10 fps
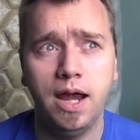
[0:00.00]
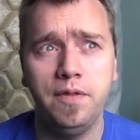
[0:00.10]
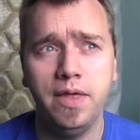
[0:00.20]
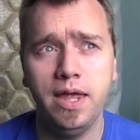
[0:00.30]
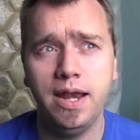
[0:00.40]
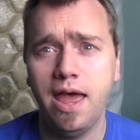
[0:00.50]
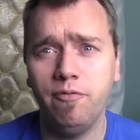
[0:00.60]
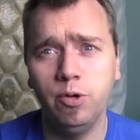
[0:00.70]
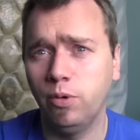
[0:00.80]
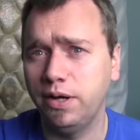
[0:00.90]
and then
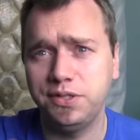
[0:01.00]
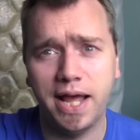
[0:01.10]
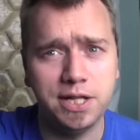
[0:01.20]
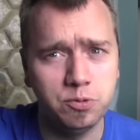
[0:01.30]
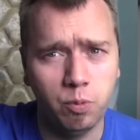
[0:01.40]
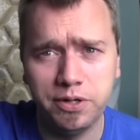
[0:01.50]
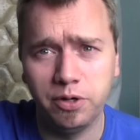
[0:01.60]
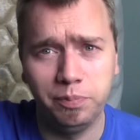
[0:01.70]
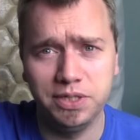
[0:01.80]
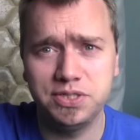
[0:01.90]
everyone adds 1 to
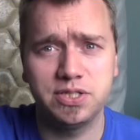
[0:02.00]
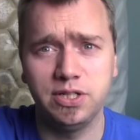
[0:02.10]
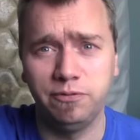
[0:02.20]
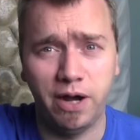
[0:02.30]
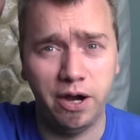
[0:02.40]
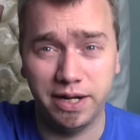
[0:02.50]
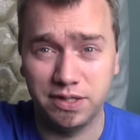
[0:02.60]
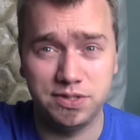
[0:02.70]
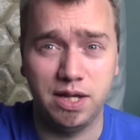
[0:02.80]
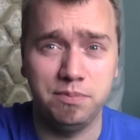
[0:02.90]
their ballistic skill firing at
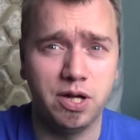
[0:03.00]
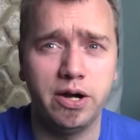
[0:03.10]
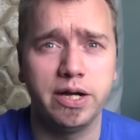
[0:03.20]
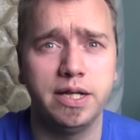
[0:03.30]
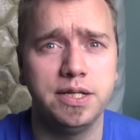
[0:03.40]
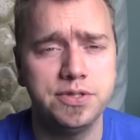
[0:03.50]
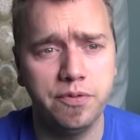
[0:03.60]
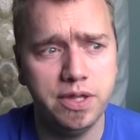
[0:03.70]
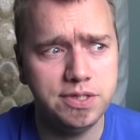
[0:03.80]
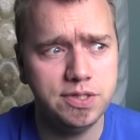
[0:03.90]
the same target. So
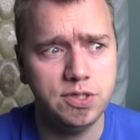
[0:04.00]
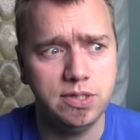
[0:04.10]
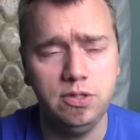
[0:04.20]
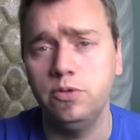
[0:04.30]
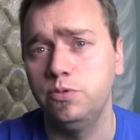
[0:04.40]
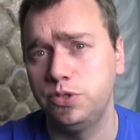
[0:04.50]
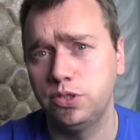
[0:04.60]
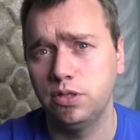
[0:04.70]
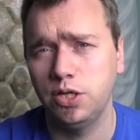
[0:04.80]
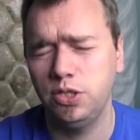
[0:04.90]
this is
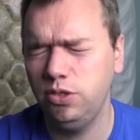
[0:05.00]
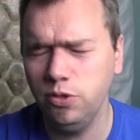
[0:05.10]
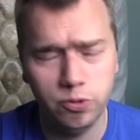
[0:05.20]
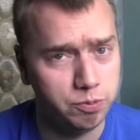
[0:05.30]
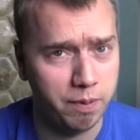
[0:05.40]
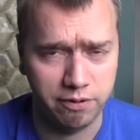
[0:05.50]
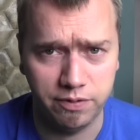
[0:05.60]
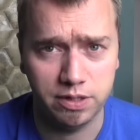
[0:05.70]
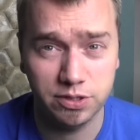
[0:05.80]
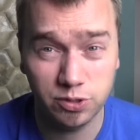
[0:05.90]
huge, a huge
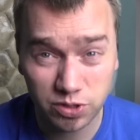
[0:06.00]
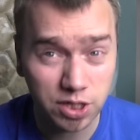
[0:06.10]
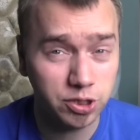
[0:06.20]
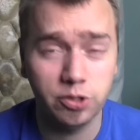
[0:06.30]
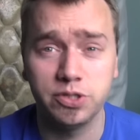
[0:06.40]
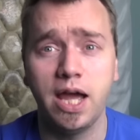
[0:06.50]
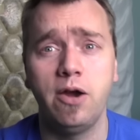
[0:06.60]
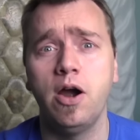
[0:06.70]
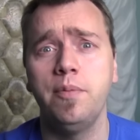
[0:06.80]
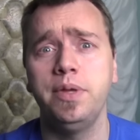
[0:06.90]
benefit. Because so essentially your
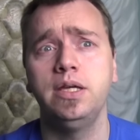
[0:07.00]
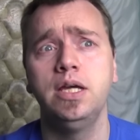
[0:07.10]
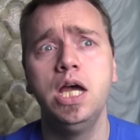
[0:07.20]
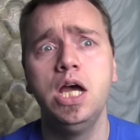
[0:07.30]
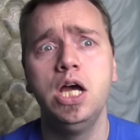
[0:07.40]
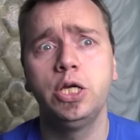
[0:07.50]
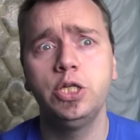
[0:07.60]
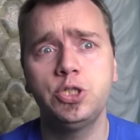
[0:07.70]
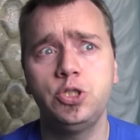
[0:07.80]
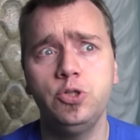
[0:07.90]
entire army can
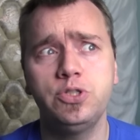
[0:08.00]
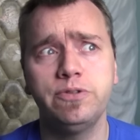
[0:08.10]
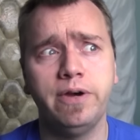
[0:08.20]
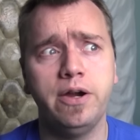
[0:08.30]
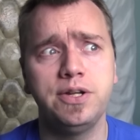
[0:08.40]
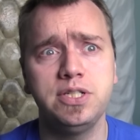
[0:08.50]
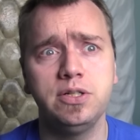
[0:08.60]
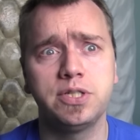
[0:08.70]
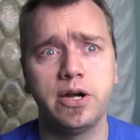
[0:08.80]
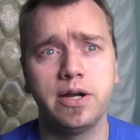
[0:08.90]
just choose to fire at a
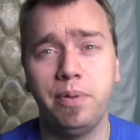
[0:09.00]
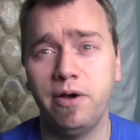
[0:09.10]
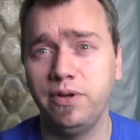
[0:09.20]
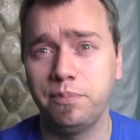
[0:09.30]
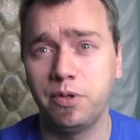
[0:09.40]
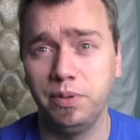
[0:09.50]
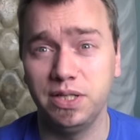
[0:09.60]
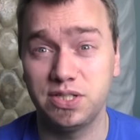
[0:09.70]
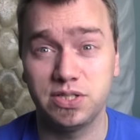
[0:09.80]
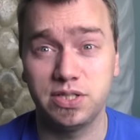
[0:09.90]
single target, buffing up their
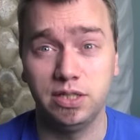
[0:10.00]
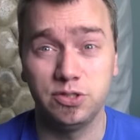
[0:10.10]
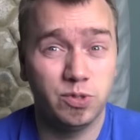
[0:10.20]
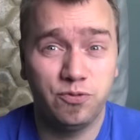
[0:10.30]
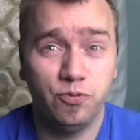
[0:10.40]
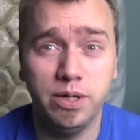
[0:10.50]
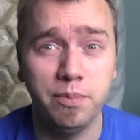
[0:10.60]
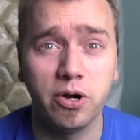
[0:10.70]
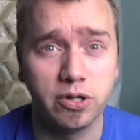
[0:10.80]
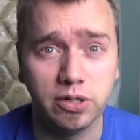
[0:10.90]
ballistic skill. So it's free
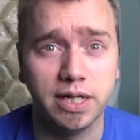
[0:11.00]
marker